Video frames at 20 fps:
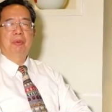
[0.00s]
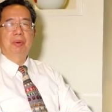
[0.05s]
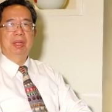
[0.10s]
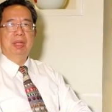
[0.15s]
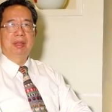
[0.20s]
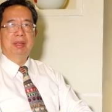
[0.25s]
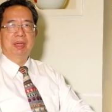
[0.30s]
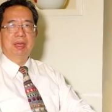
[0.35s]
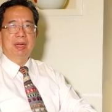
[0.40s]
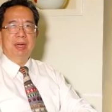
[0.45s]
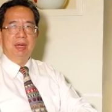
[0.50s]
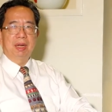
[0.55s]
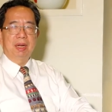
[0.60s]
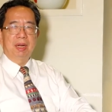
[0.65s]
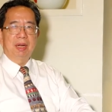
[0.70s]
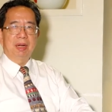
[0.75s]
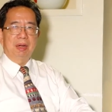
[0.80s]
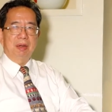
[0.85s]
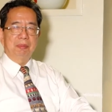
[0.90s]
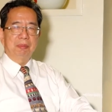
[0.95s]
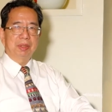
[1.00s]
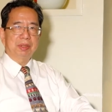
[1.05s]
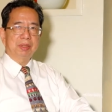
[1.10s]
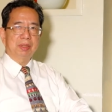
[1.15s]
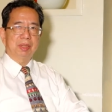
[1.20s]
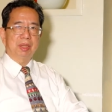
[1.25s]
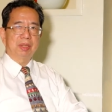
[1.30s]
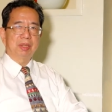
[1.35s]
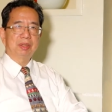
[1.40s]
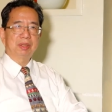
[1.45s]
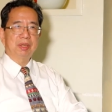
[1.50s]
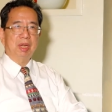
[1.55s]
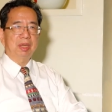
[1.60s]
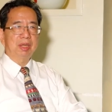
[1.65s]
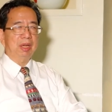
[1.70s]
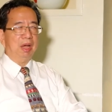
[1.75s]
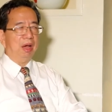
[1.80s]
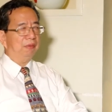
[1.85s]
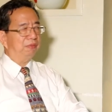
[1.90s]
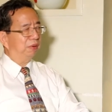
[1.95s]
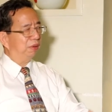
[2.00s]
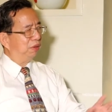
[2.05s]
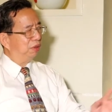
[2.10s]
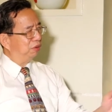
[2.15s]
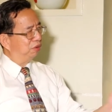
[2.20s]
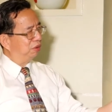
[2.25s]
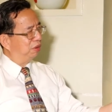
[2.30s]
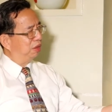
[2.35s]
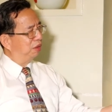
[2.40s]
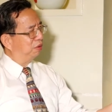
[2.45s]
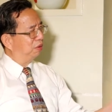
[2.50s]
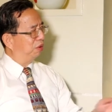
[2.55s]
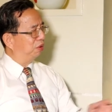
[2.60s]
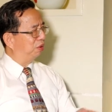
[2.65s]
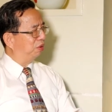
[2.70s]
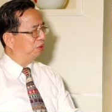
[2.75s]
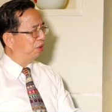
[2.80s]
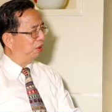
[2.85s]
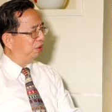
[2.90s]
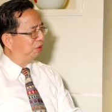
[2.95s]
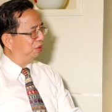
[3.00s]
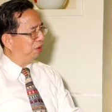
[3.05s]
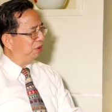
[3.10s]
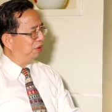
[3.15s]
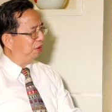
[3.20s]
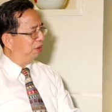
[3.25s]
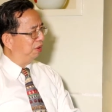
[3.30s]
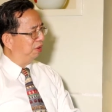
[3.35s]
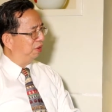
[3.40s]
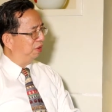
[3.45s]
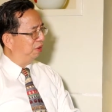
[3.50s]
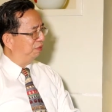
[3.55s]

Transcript: with uh, Mister Sunny Africa. Should I call you doctor? You